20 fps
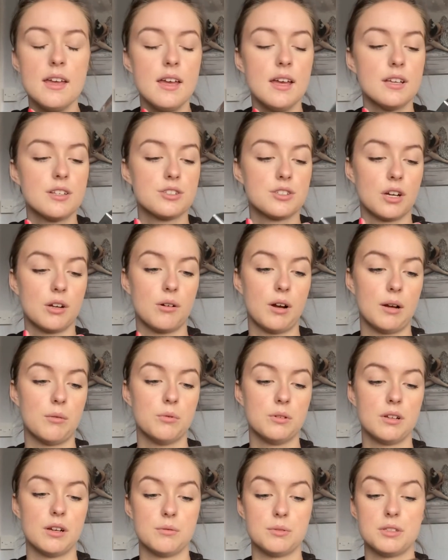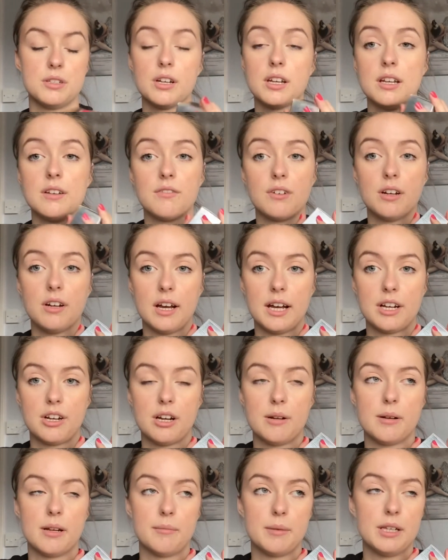So I was looking for an eye cream, and
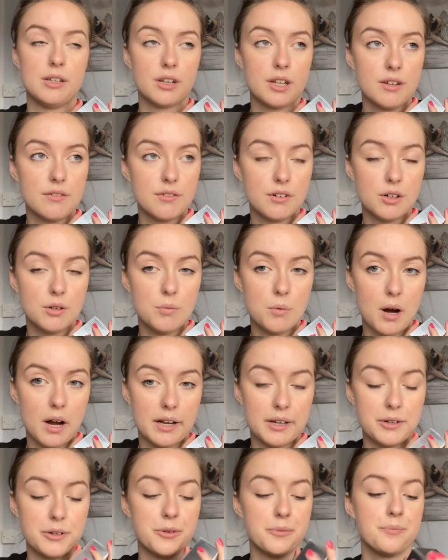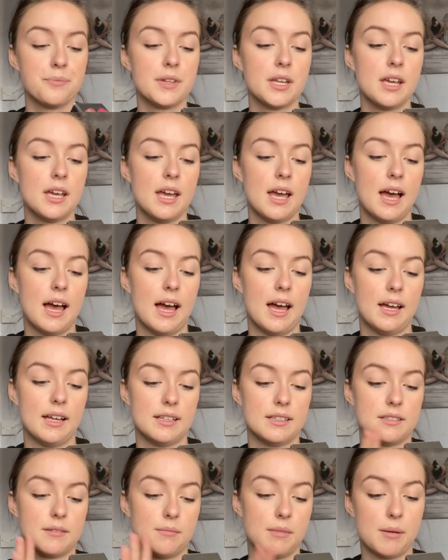I've been looking for a while,
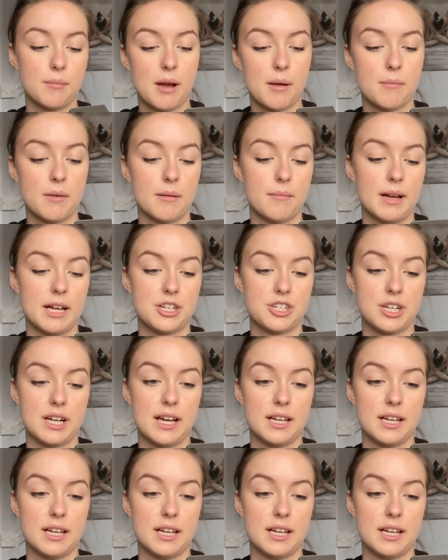and me and my mum actually had